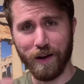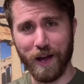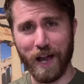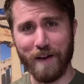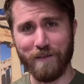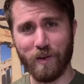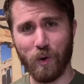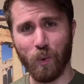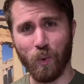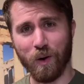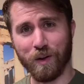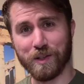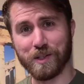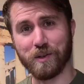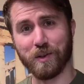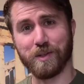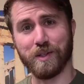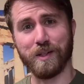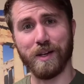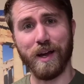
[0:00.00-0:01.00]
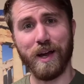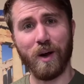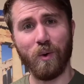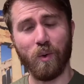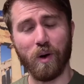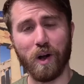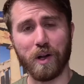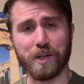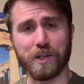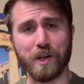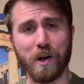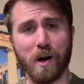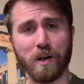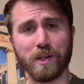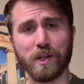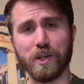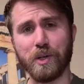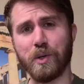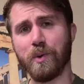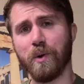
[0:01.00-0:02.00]
Hey everyone, so today I want to
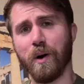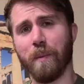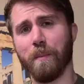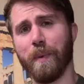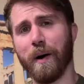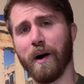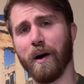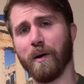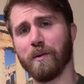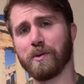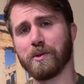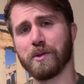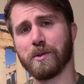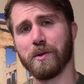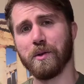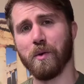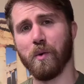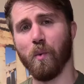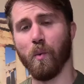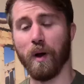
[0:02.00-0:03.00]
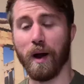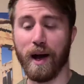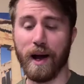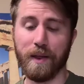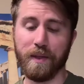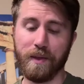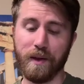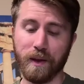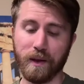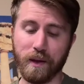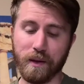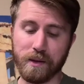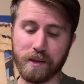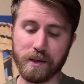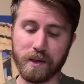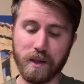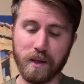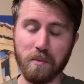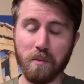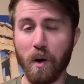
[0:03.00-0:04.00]
talk to you about what I think
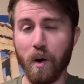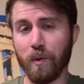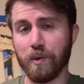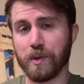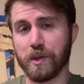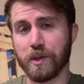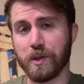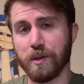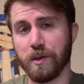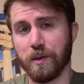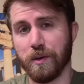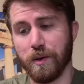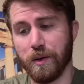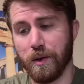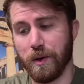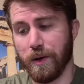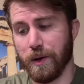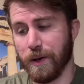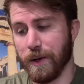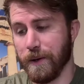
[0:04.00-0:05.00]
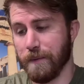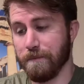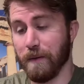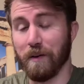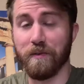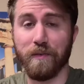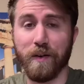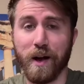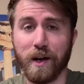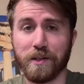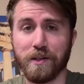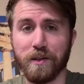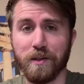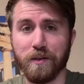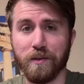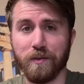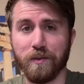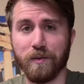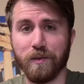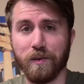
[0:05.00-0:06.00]
is the most
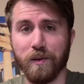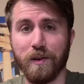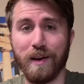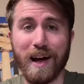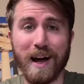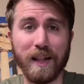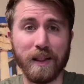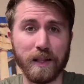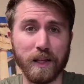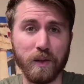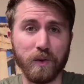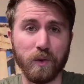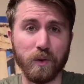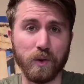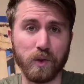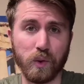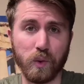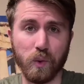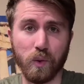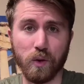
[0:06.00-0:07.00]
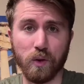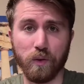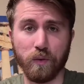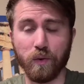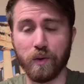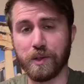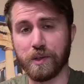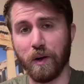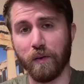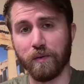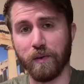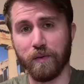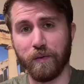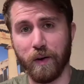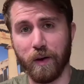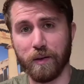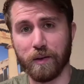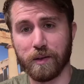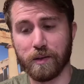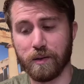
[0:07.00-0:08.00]
effective non lethal tool for self
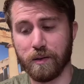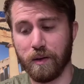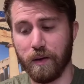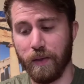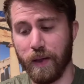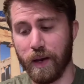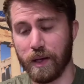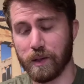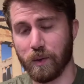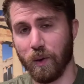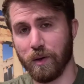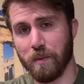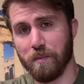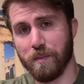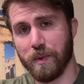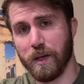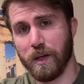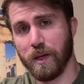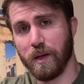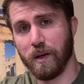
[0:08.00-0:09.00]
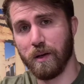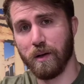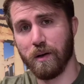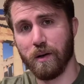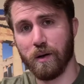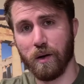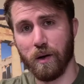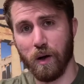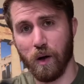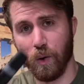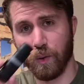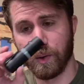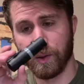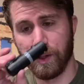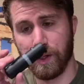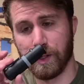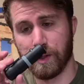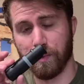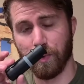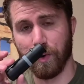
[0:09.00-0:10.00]
defense, and that is going to be
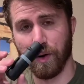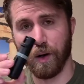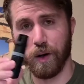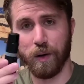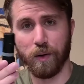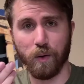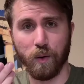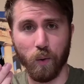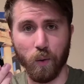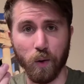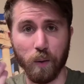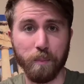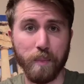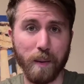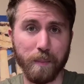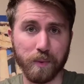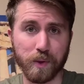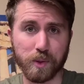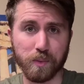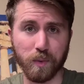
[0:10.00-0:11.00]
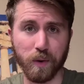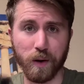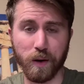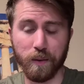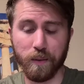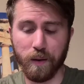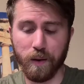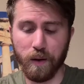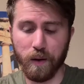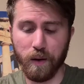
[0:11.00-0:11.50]
OC spray or pepper spray.